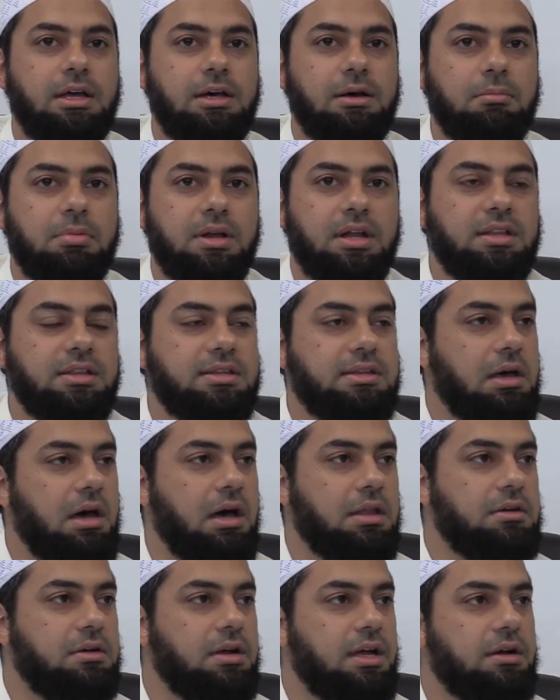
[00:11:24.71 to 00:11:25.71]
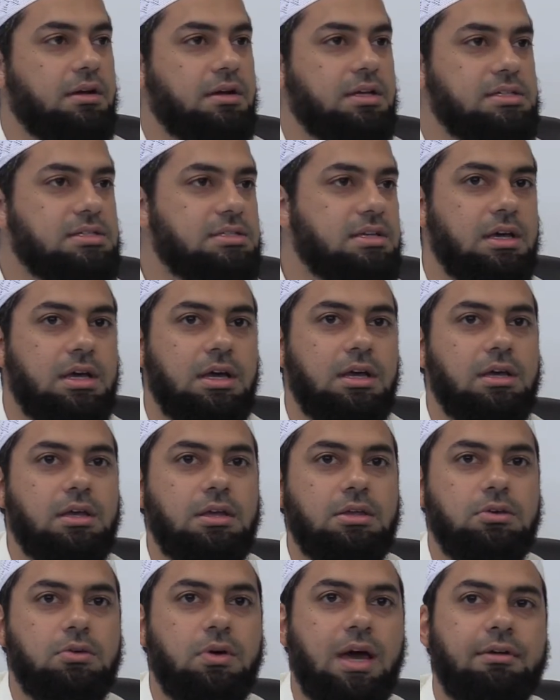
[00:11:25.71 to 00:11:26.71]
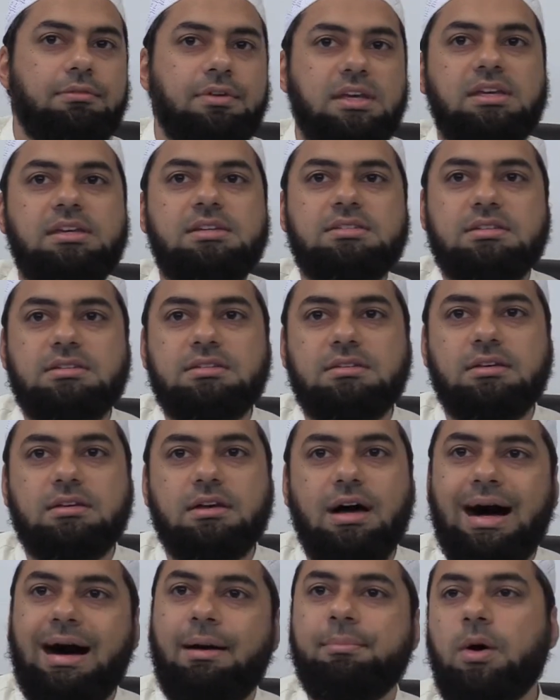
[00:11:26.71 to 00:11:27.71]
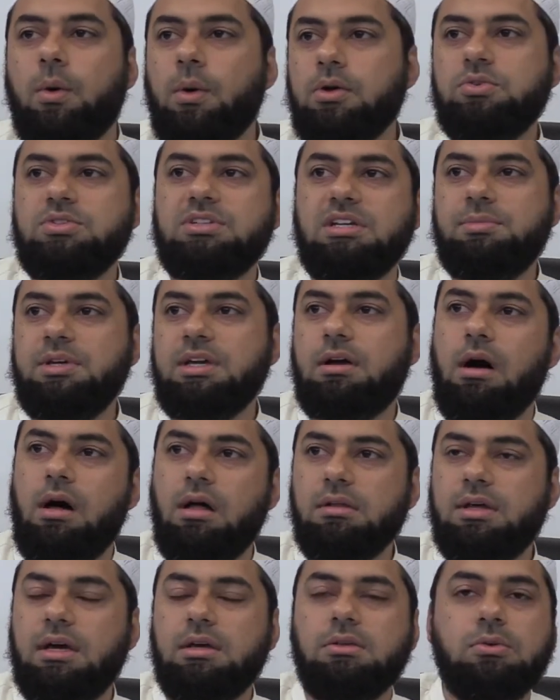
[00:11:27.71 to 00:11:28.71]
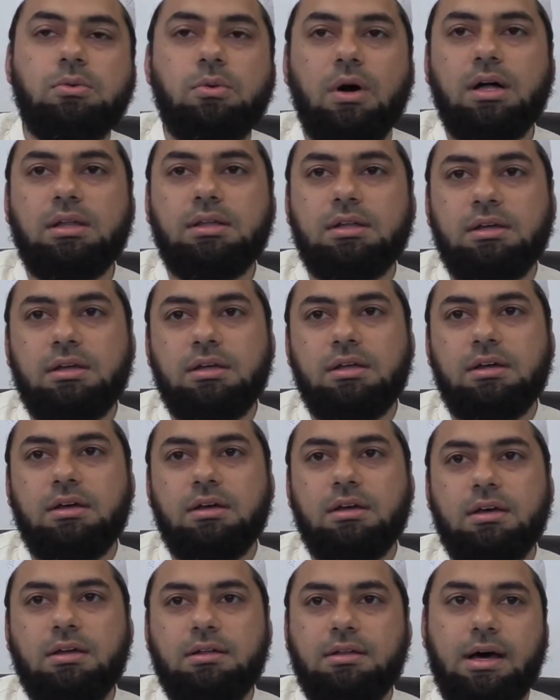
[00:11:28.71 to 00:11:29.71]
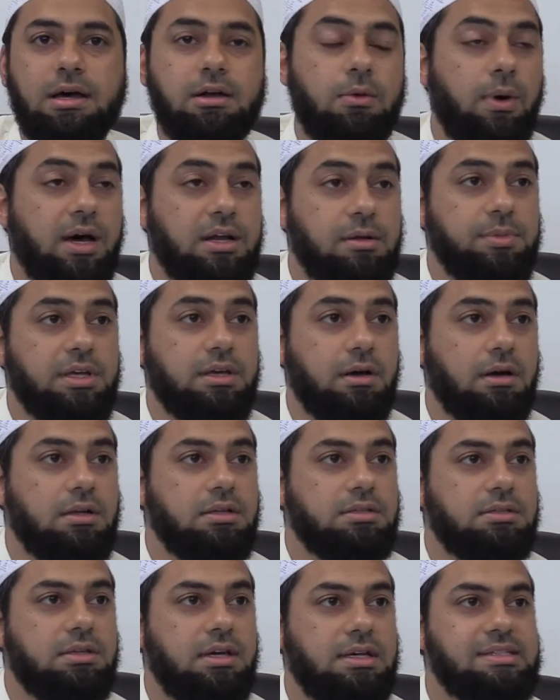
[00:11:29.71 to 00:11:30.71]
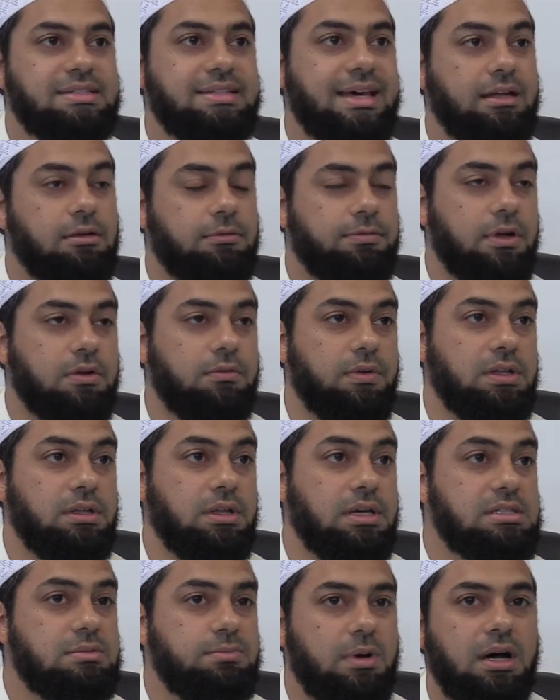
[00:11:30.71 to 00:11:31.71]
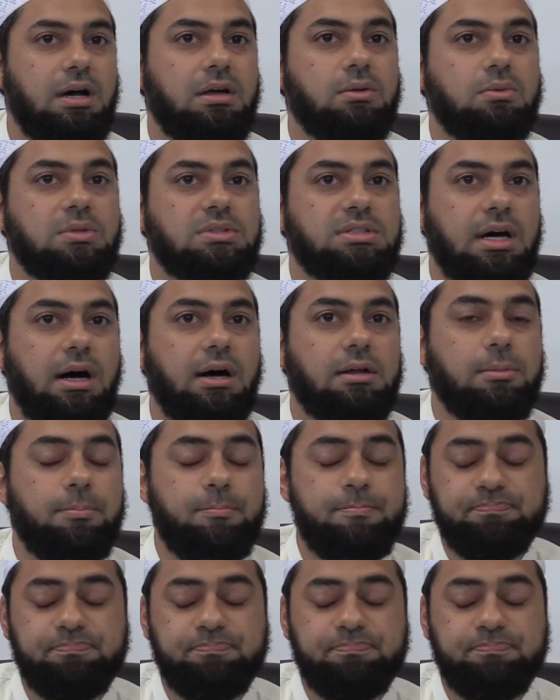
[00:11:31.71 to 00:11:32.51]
But in other areas, you have it easy. I'm the one who's going to be called, not you all. I don't want to be called and stand in front of Allah subhanahu wa ta'ala.